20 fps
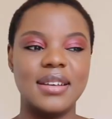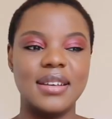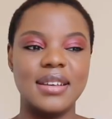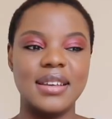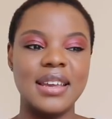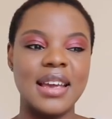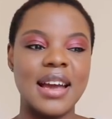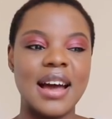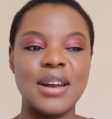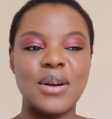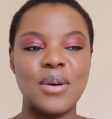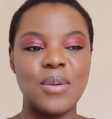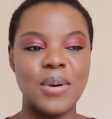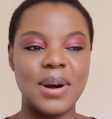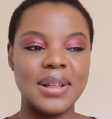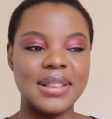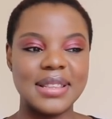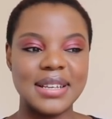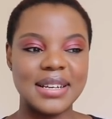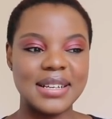Yeah, I don't
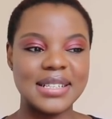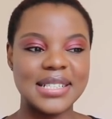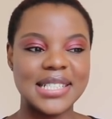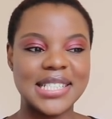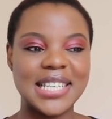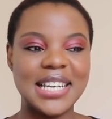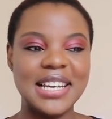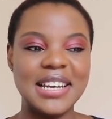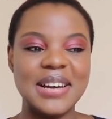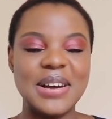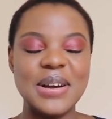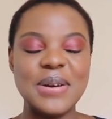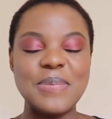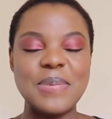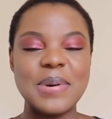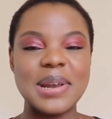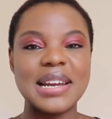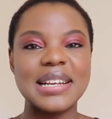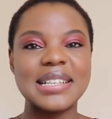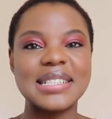want this.
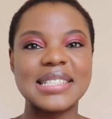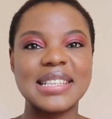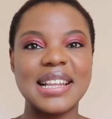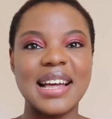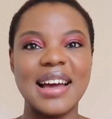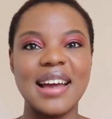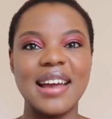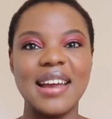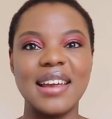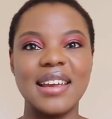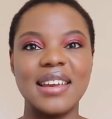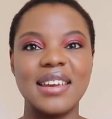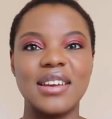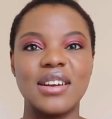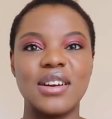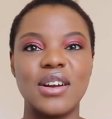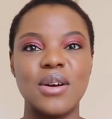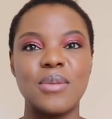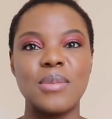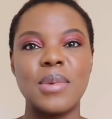But it's like,
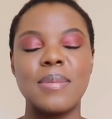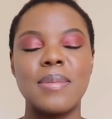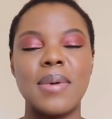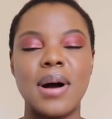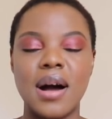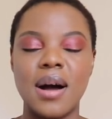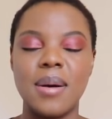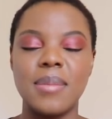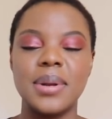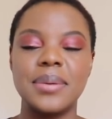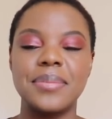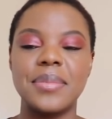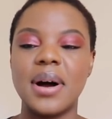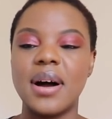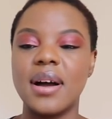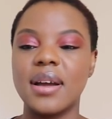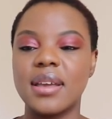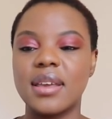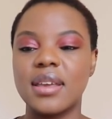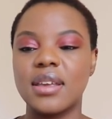you know, my mom and
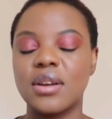Mark,